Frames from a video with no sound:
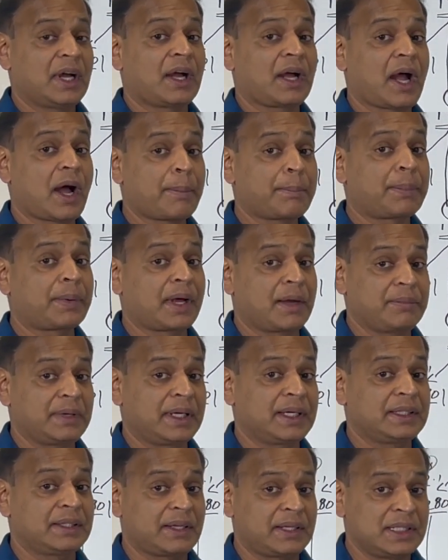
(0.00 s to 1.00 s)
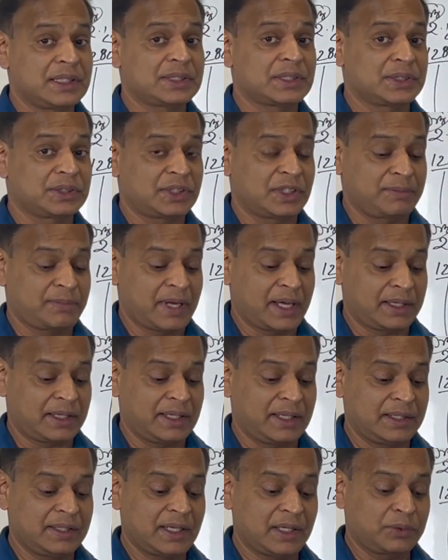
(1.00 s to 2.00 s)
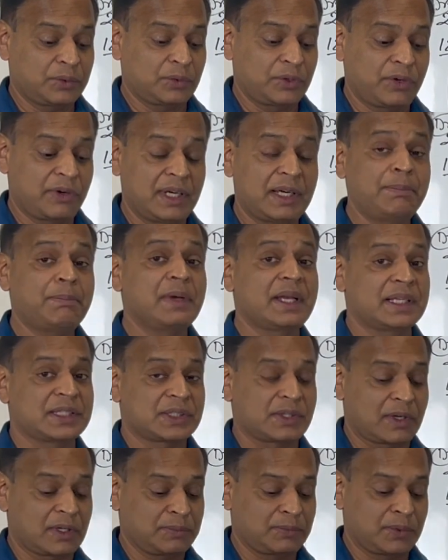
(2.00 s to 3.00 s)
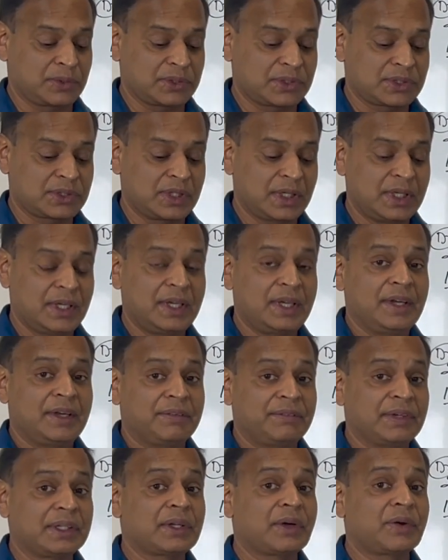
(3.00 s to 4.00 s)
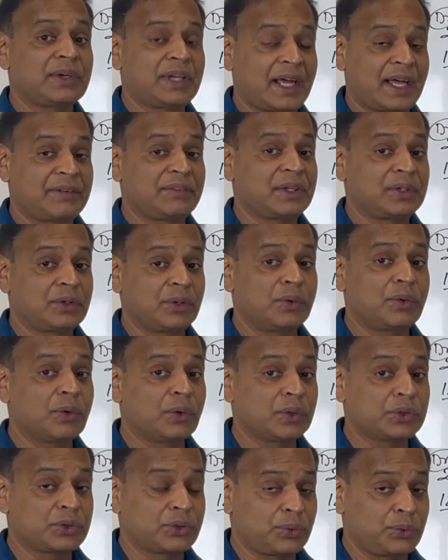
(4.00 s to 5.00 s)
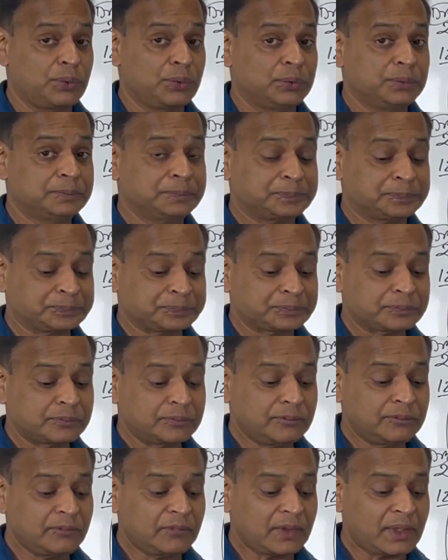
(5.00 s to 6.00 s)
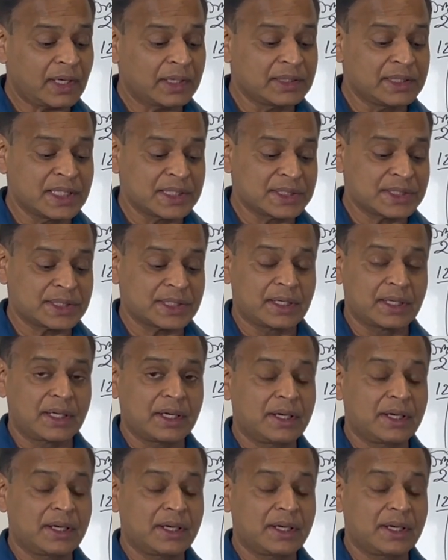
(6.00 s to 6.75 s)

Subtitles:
upcoming in the research and market that could replace almost without having to go through this